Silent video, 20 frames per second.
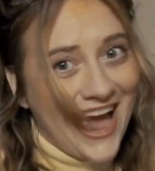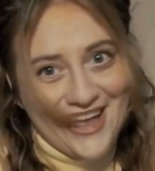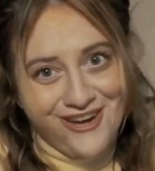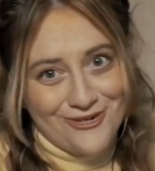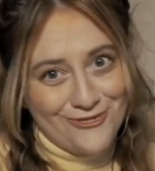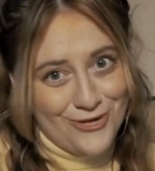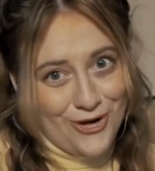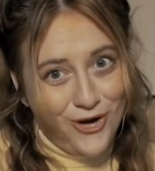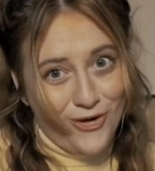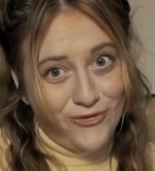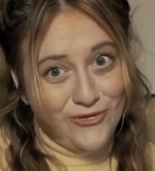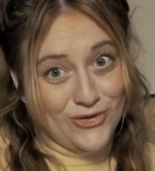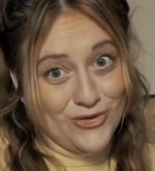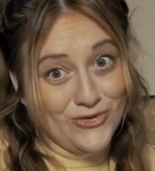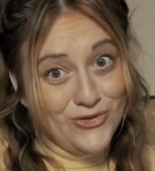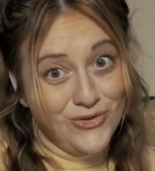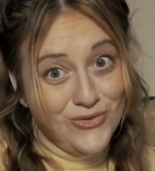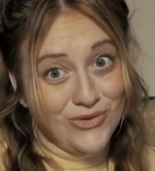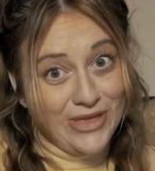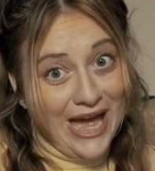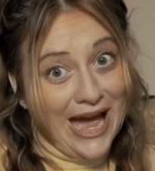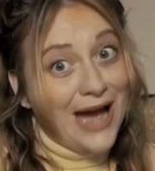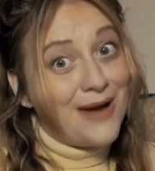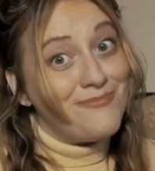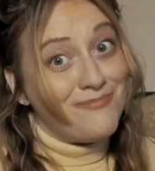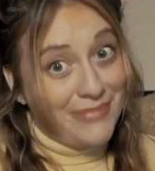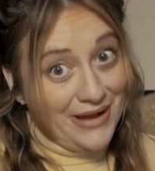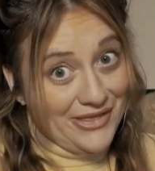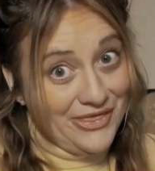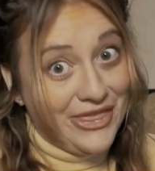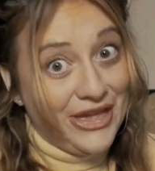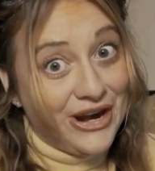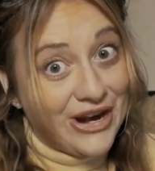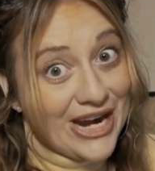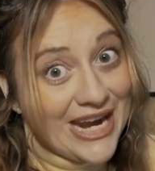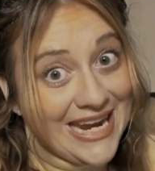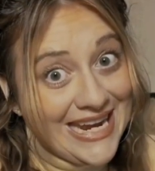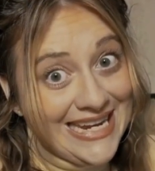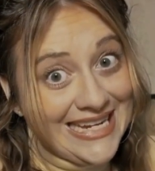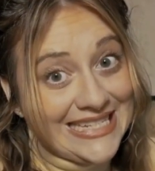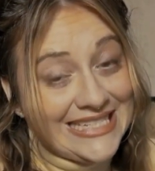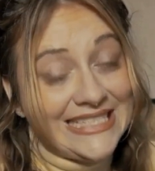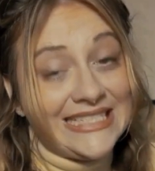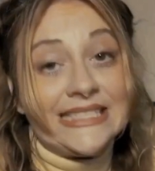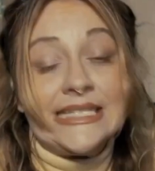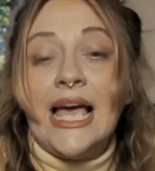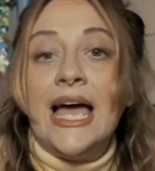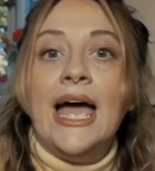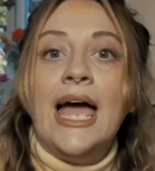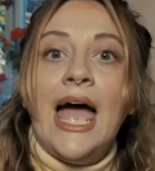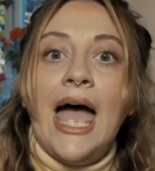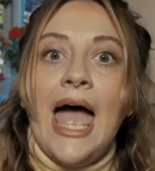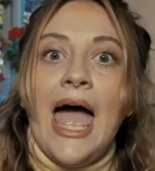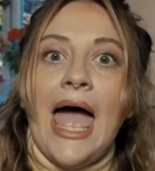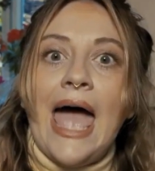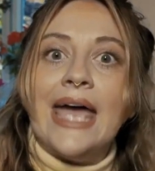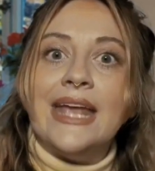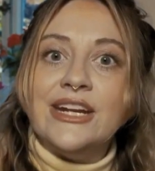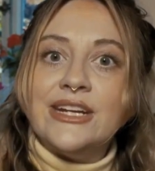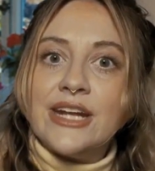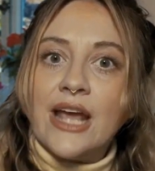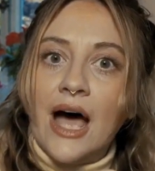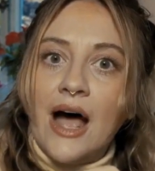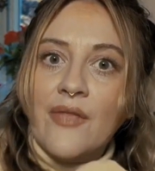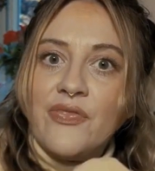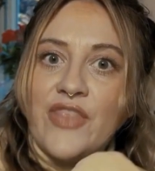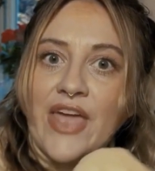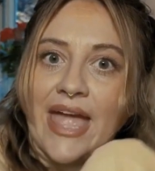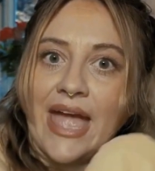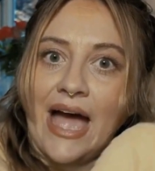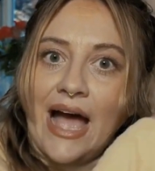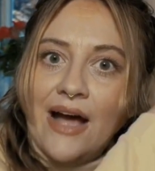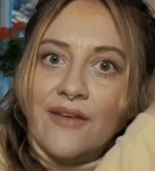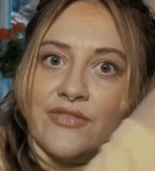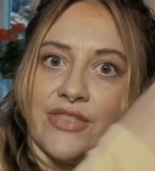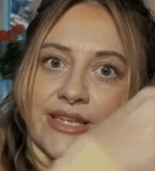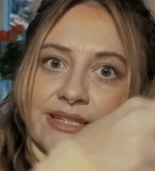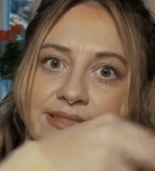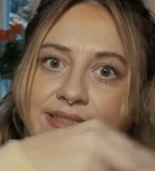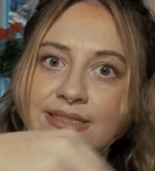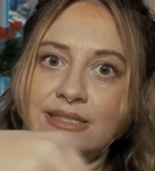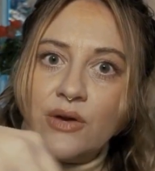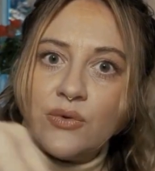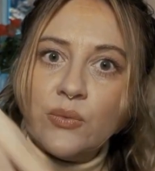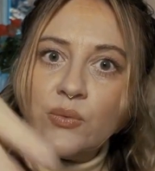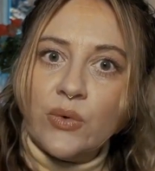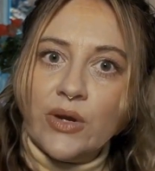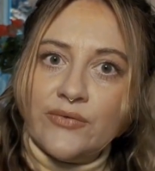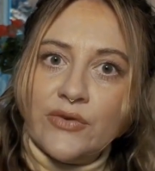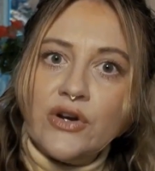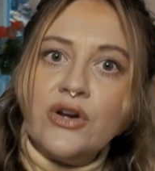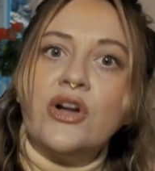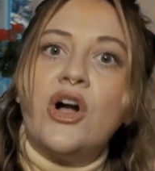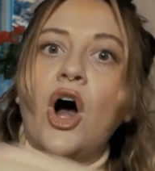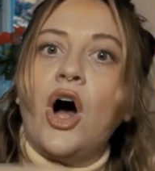I don't know if you knew that, but there is. And they have this river